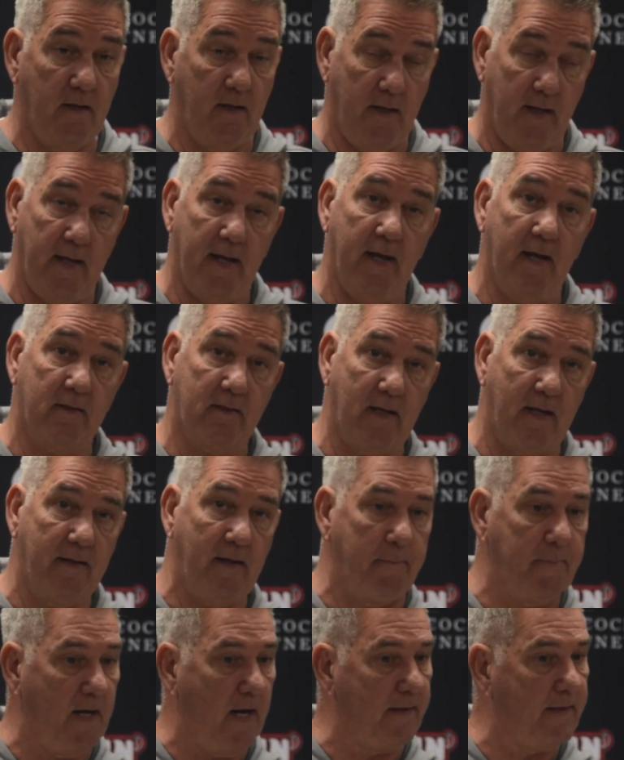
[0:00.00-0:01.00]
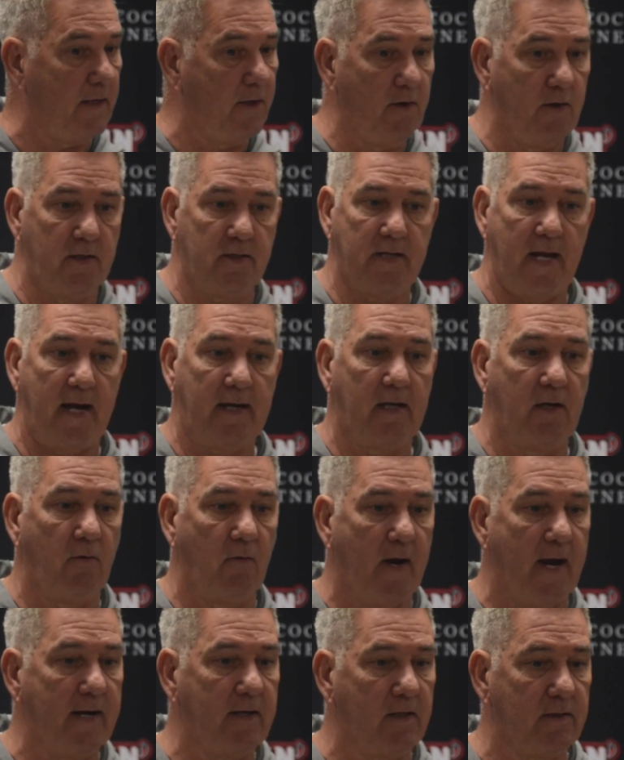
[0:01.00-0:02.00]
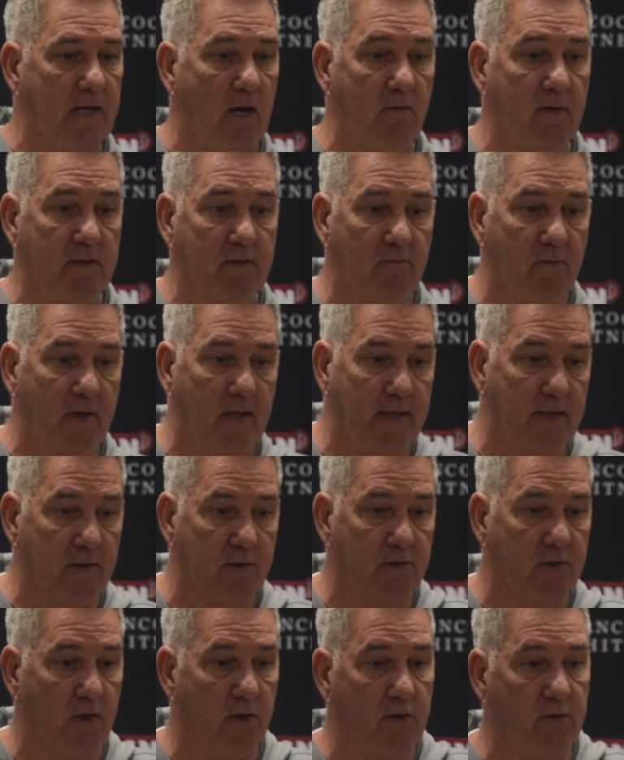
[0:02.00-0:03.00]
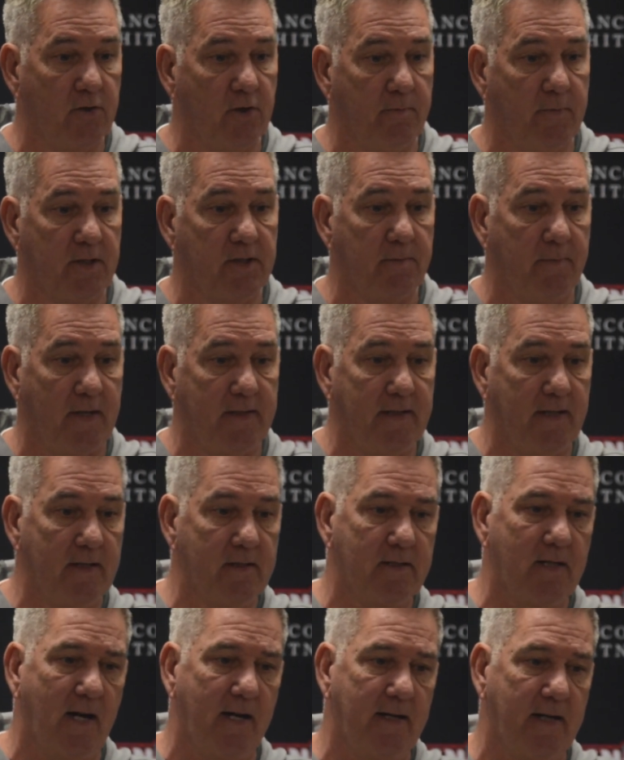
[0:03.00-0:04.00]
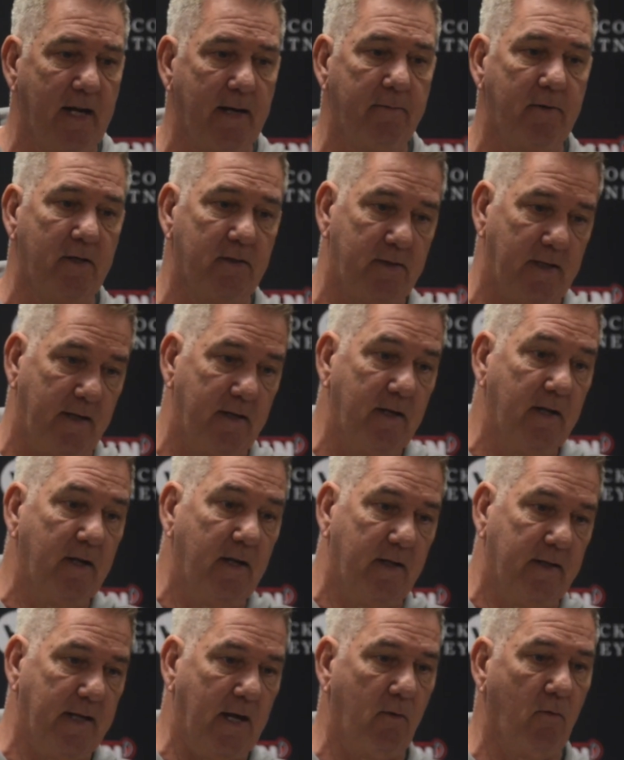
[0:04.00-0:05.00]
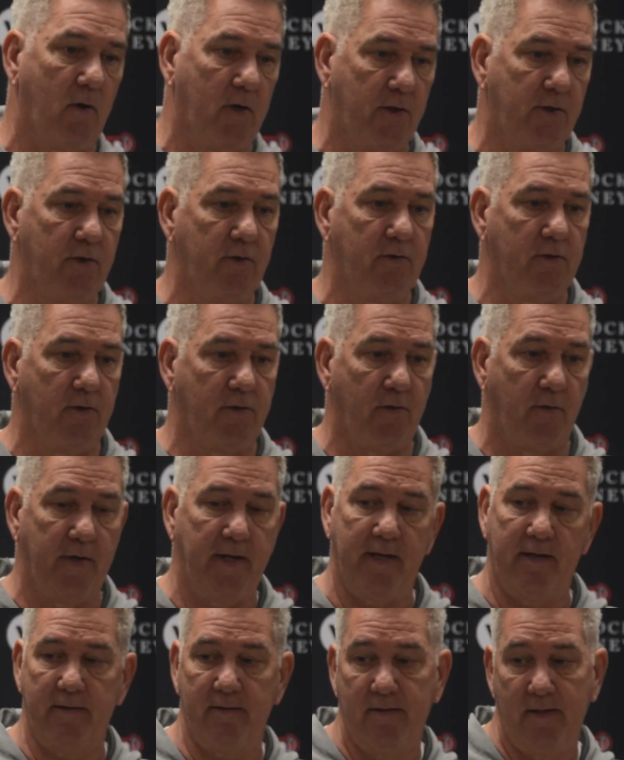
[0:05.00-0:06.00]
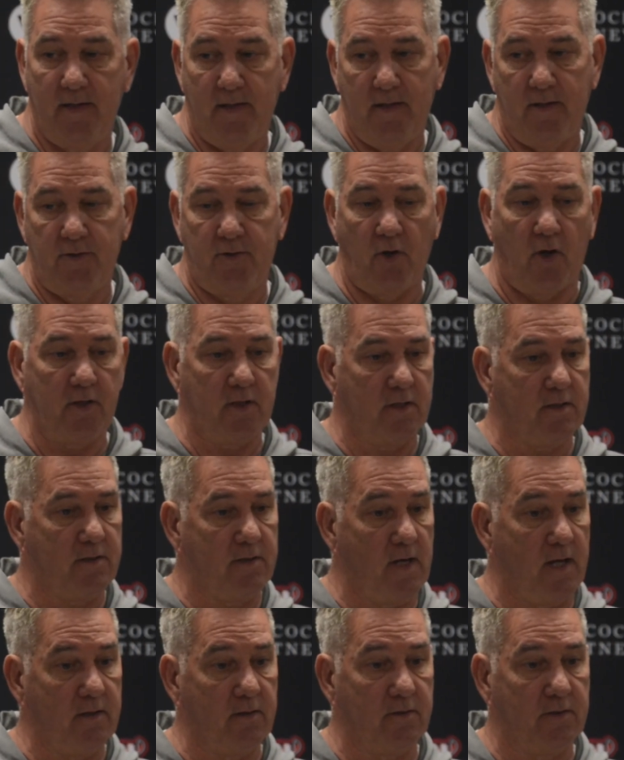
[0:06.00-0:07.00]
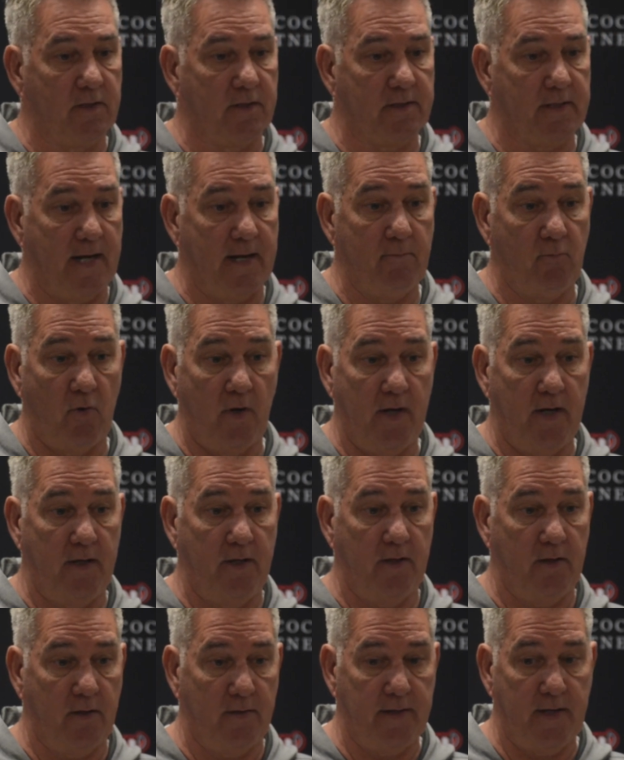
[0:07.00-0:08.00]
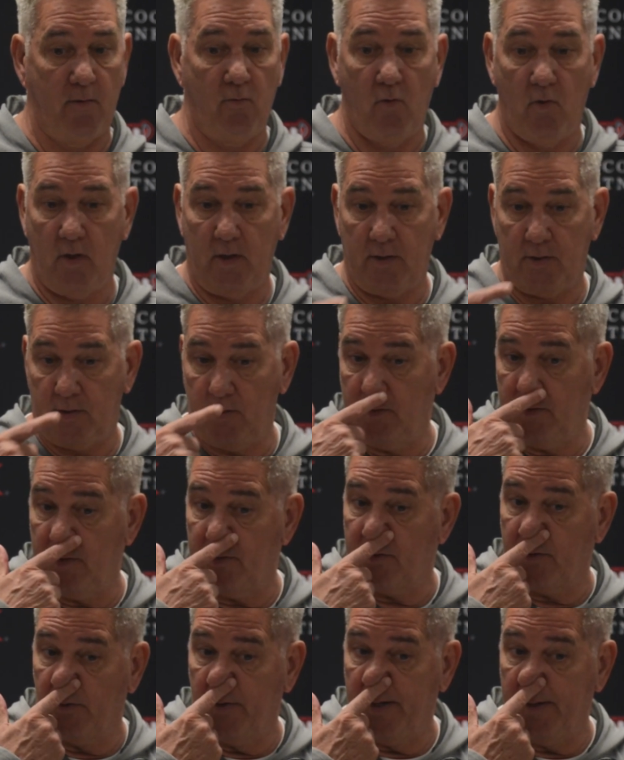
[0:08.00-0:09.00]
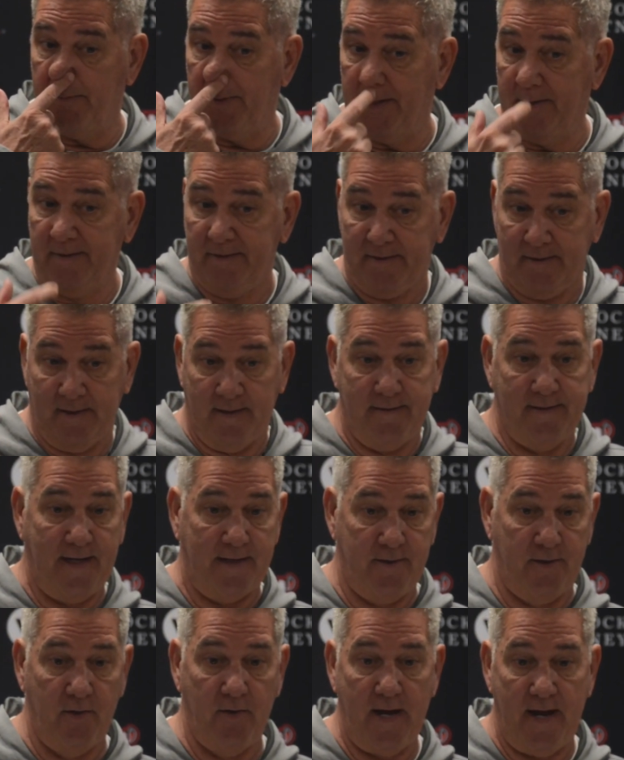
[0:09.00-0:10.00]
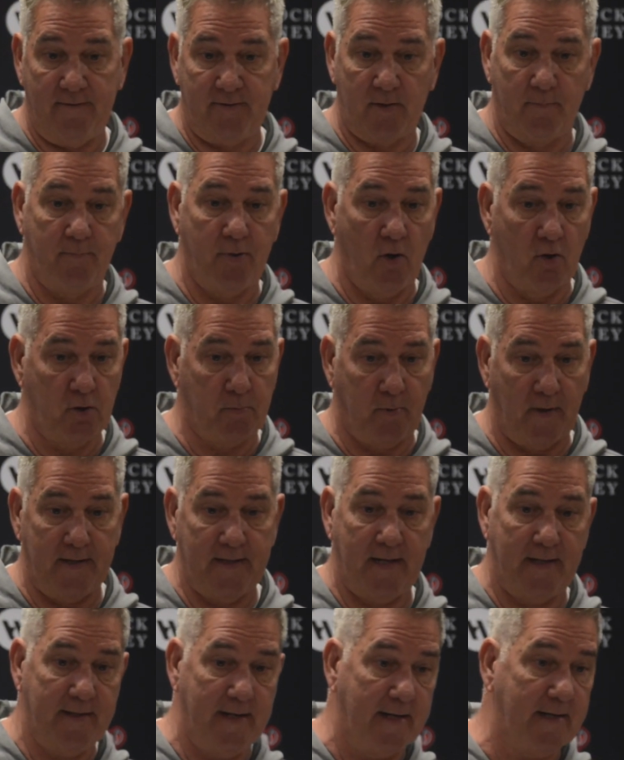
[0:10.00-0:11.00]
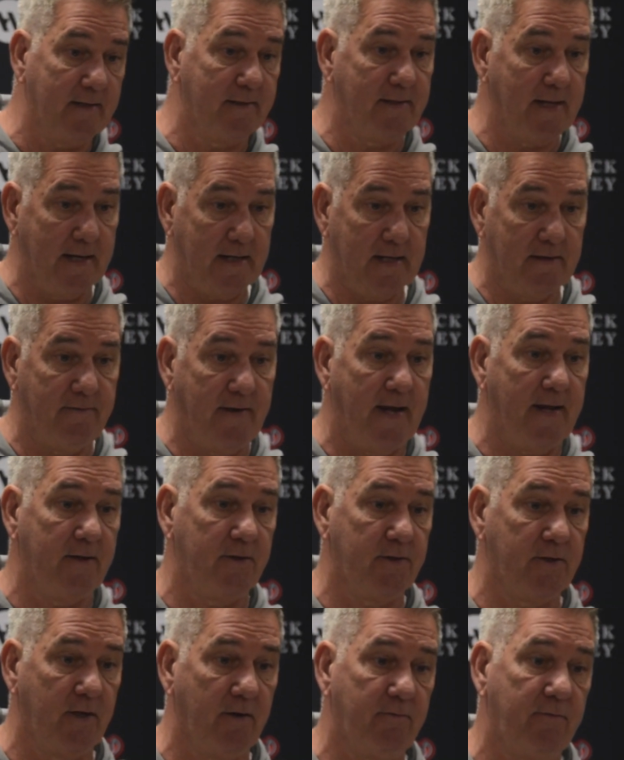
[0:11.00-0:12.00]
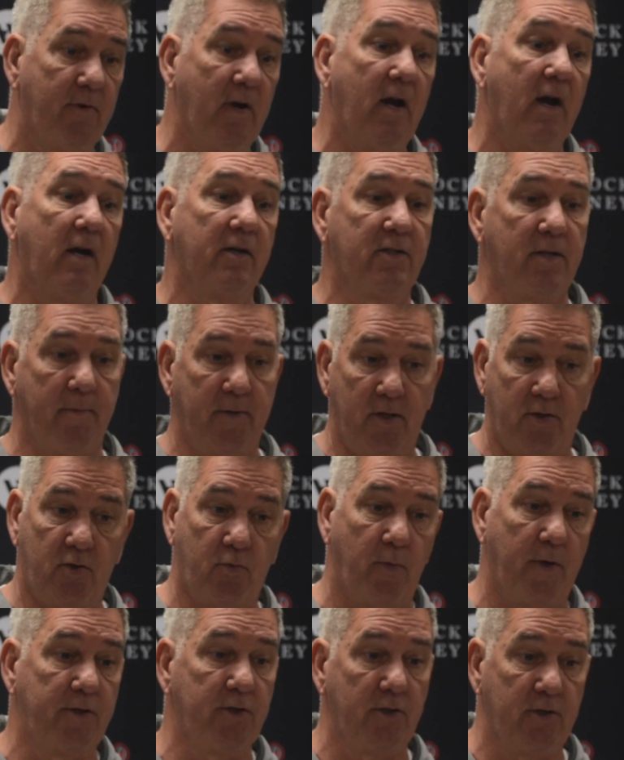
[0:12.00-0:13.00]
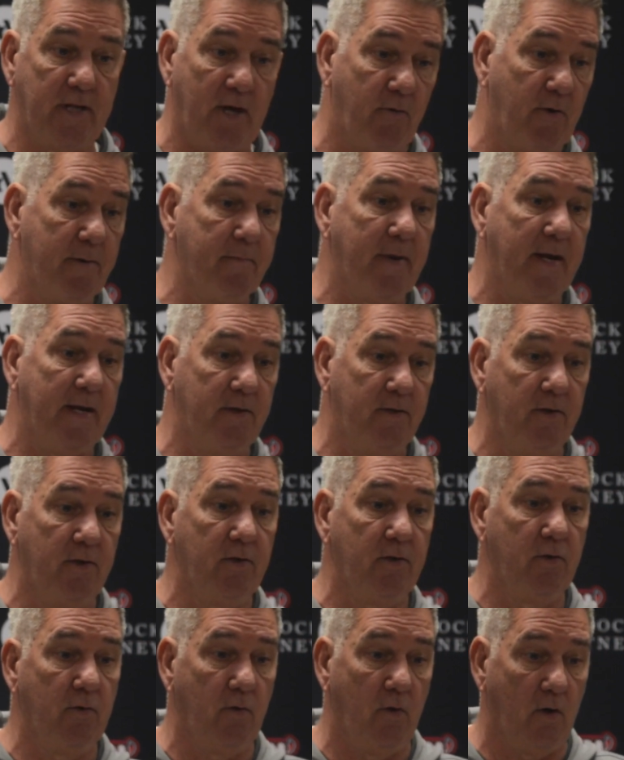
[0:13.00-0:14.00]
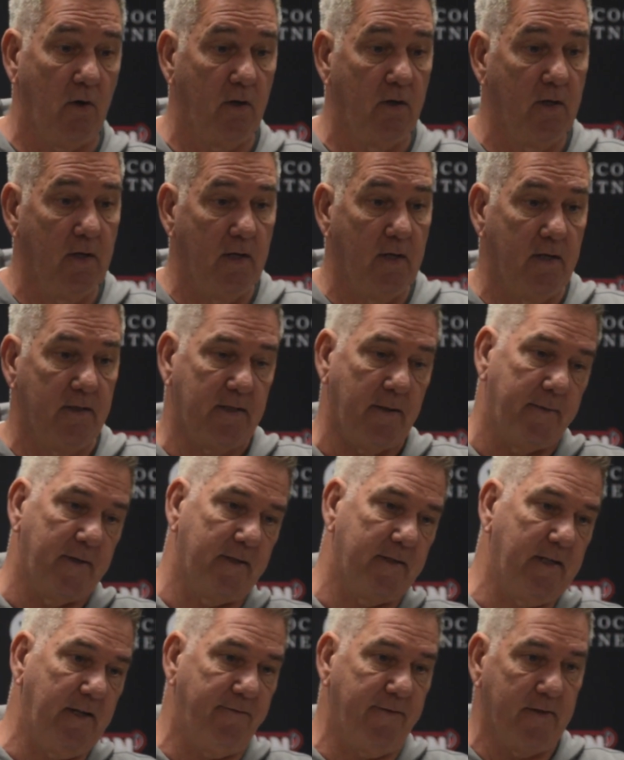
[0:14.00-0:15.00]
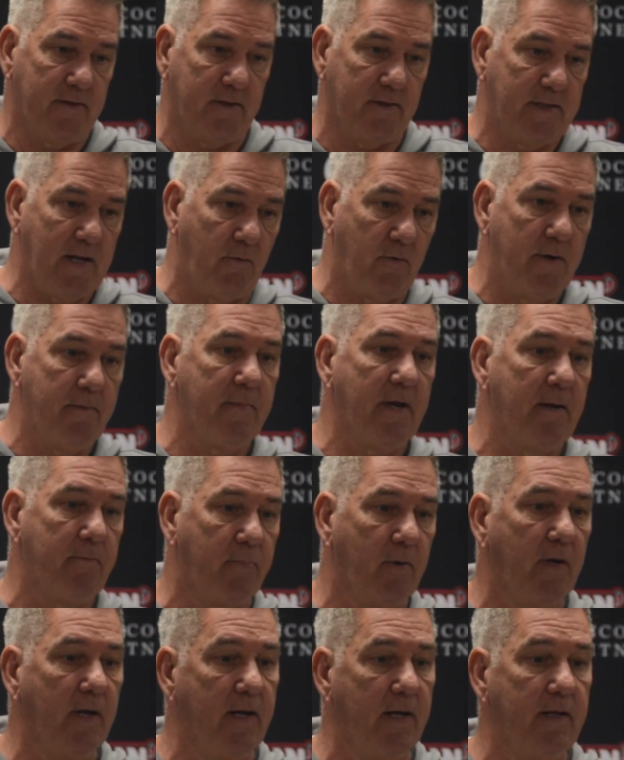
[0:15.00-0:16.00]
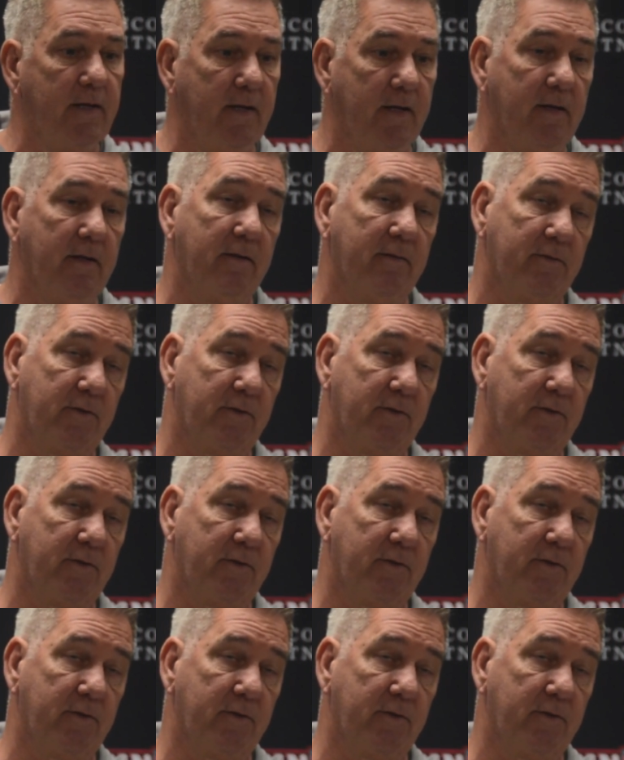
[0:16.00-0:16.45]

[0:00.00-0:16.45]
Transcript: Yes, I mean, I think you're exactly right, because I wasn't really concerned too much about the inside game, because they want to shoot the three. And Georgia Southern's the same way. You know, they want to shoot the three, but they do have some post play that they could take advantage of, some of the switches that we may do or some of the defenses that we may play, yeah.